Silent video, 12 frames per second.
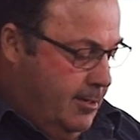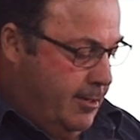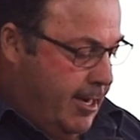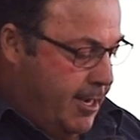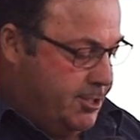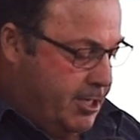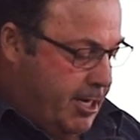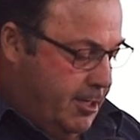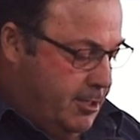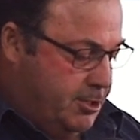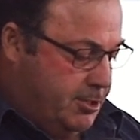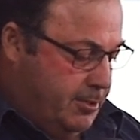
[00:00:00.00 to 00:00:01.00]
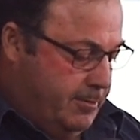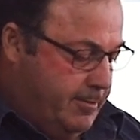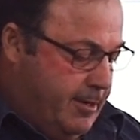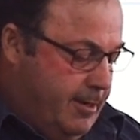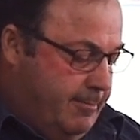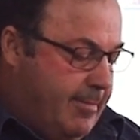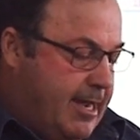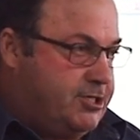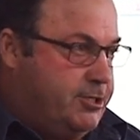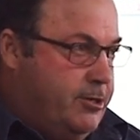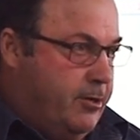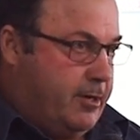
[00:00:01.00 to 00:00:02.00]
now changed to
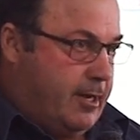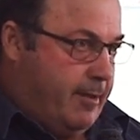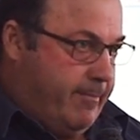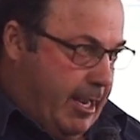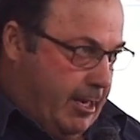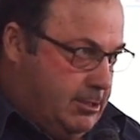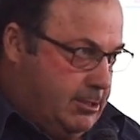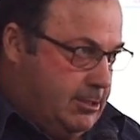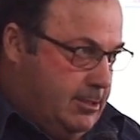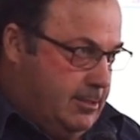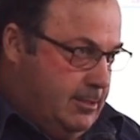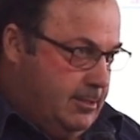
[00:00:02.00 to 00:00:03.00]
must not commence.